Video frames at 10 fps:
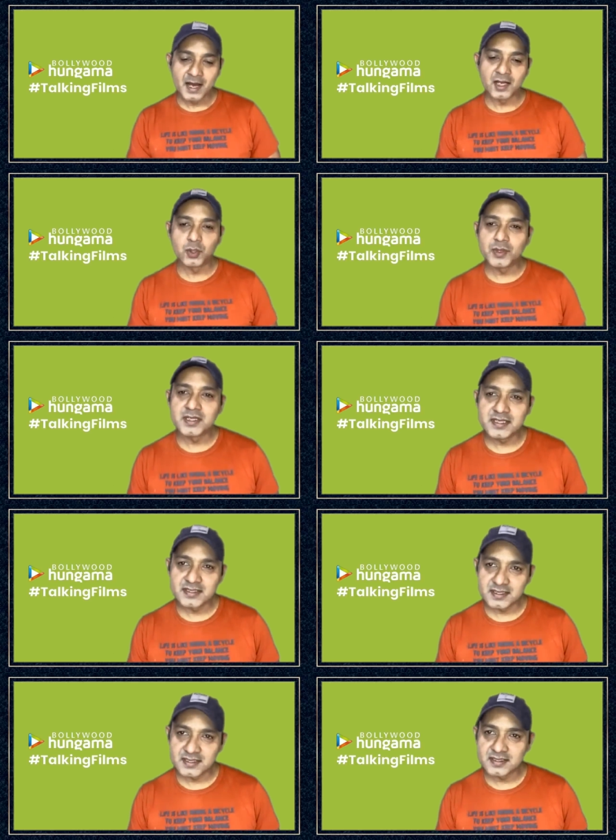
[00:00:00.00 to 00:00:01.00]
untoward
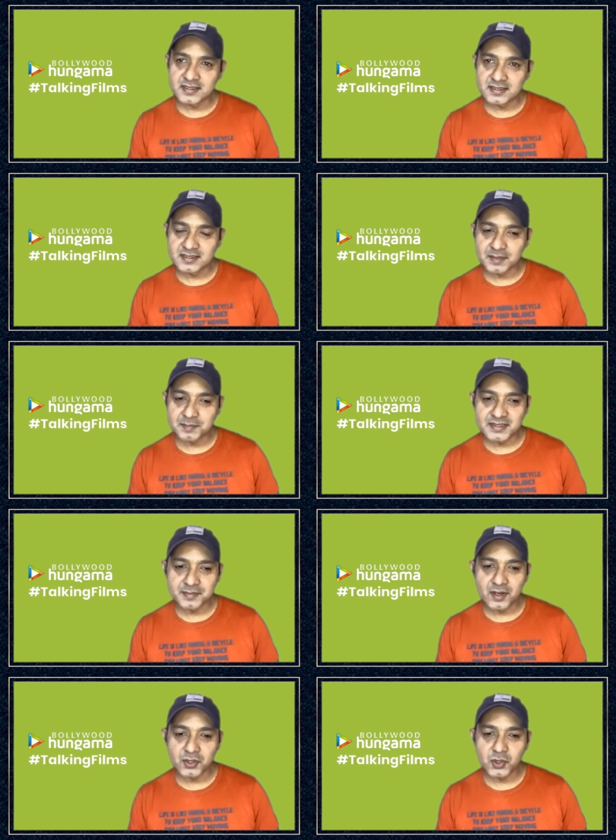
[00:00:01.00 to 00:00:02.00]
uh, statements
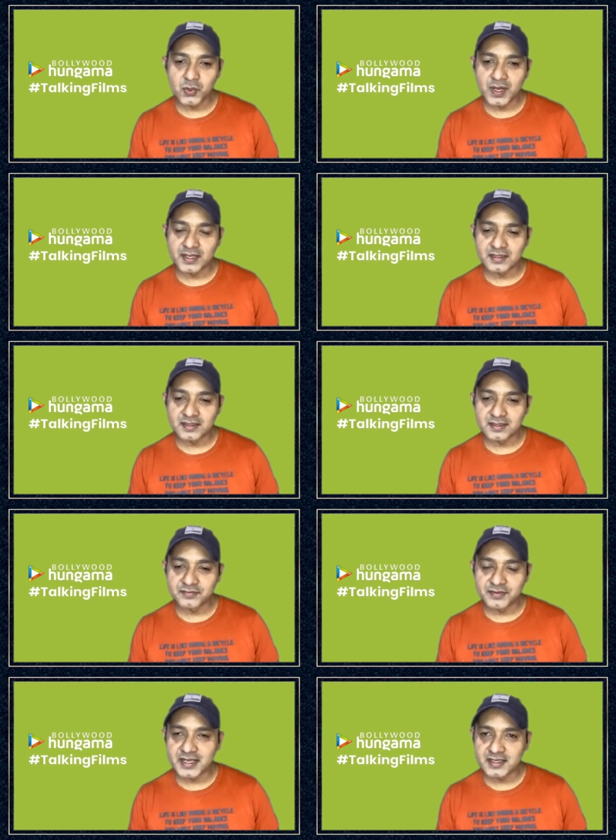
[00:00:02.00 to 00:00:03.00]
about you and the
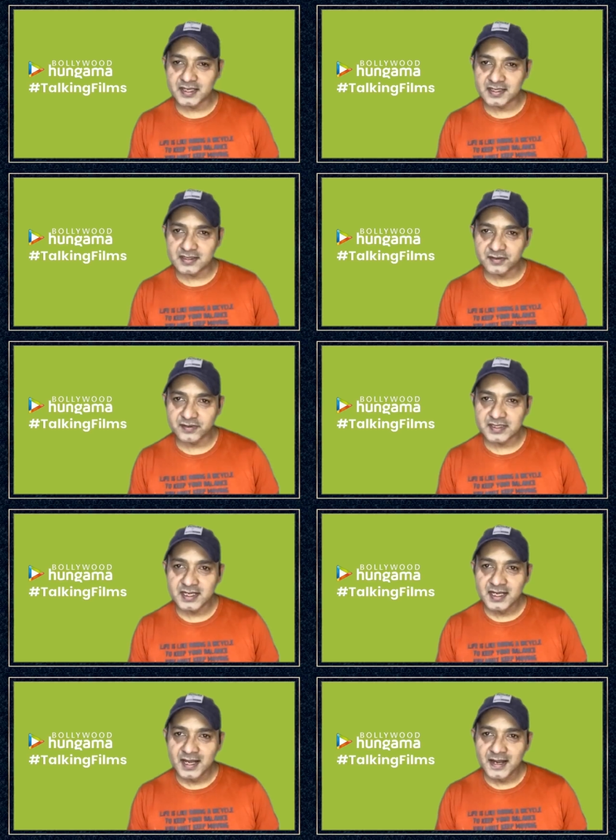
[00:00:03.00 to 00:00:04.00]
way he takes the revenge.
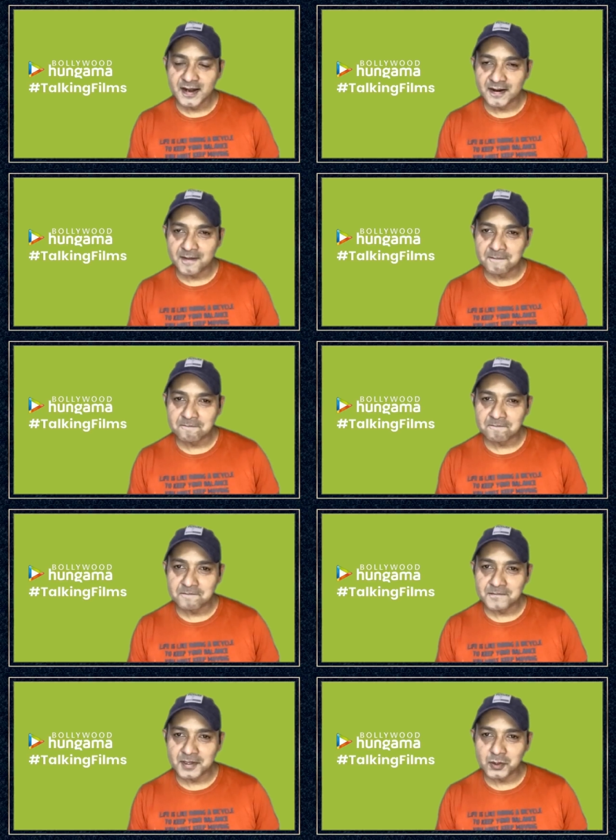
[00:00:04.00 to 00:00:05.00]
Um,
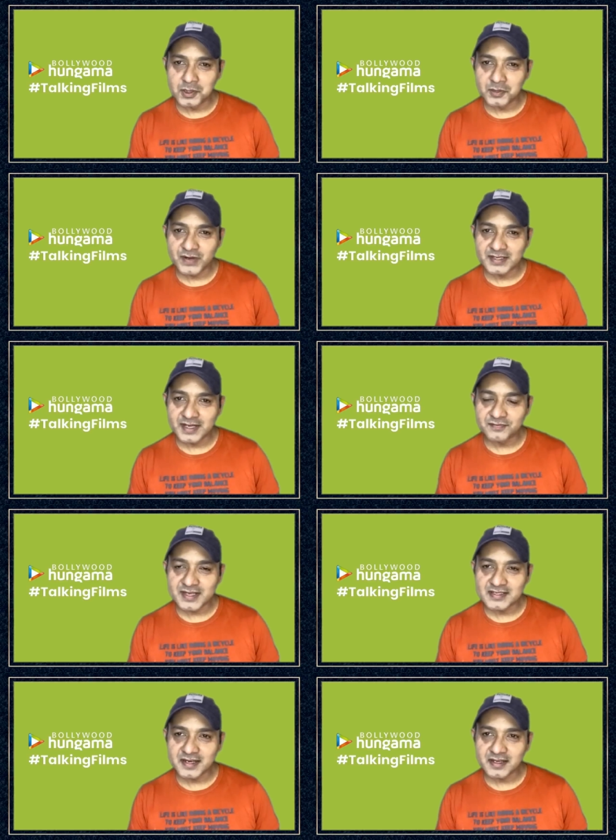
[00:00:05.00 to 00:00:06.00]
do you do you find that
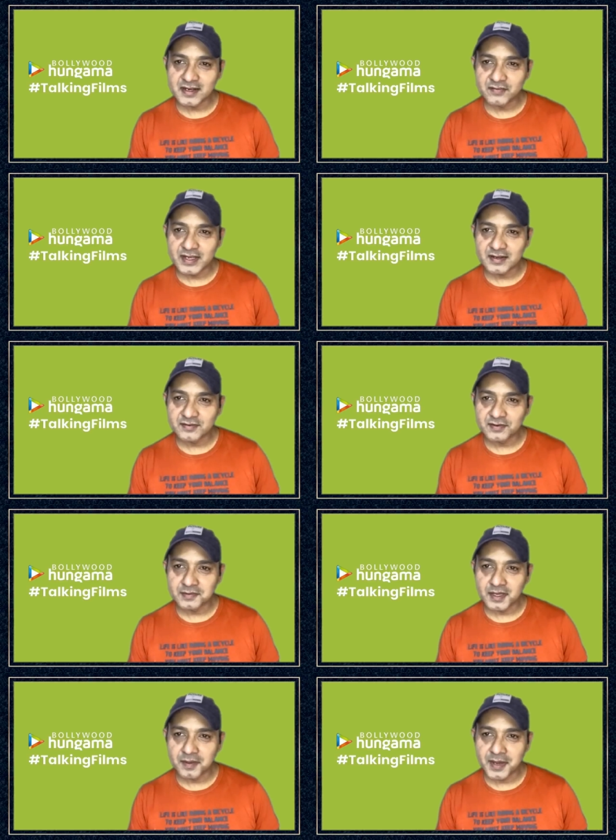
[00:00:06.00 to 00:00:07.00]
fascinating in a way?
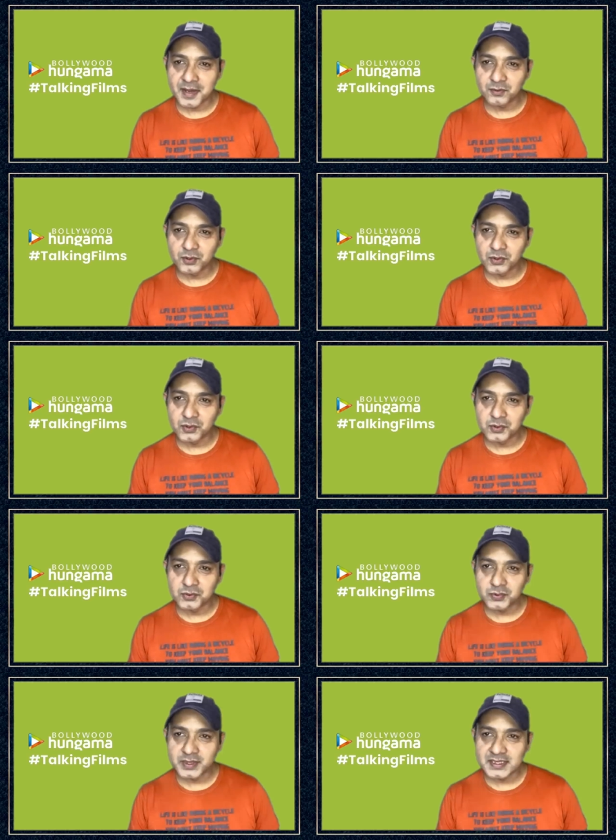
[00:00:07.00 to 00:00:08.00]
A man could go to
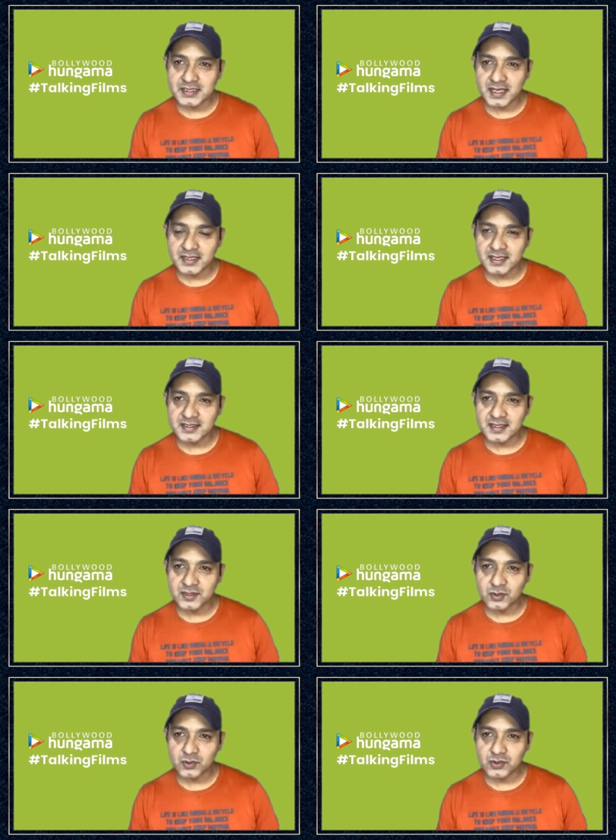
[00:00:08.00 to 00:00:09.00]
to any extent
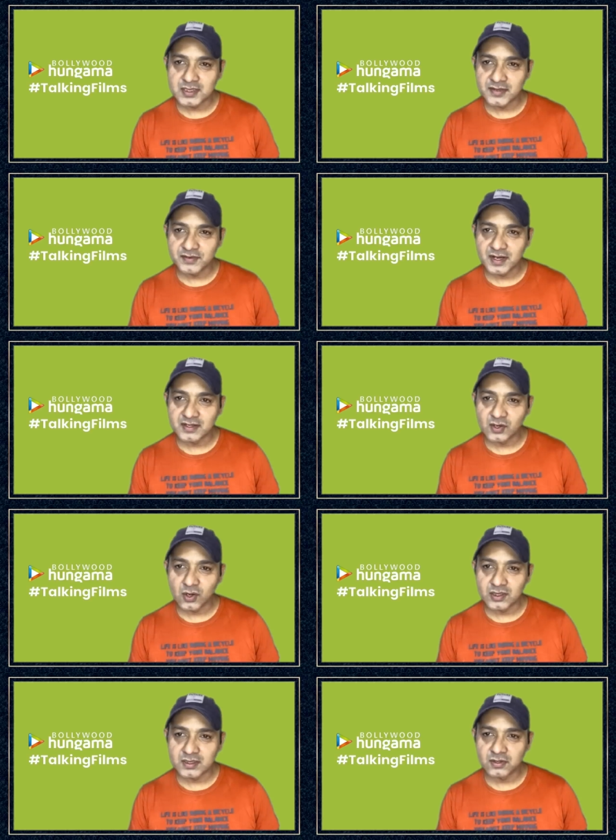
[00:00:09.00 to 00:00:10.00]
to safeguard the
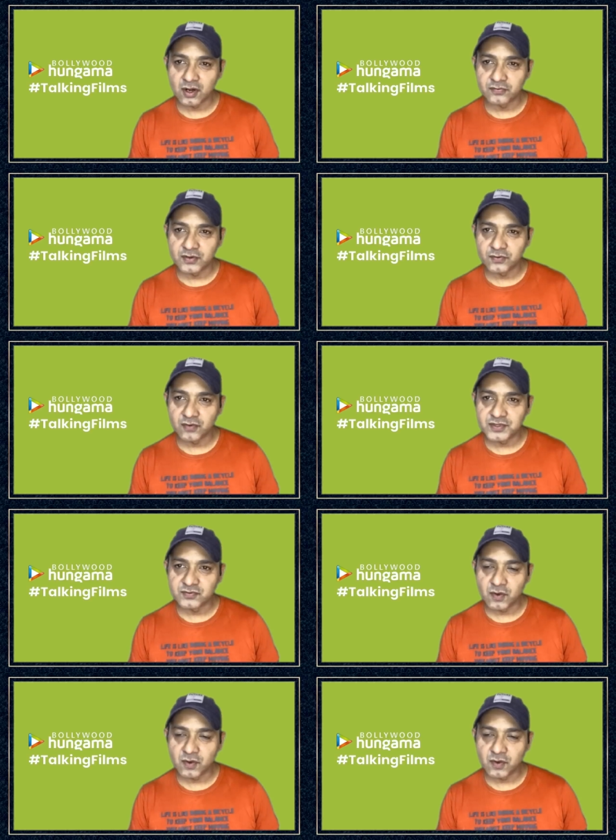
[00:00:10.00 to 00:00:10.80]
honor of a, of his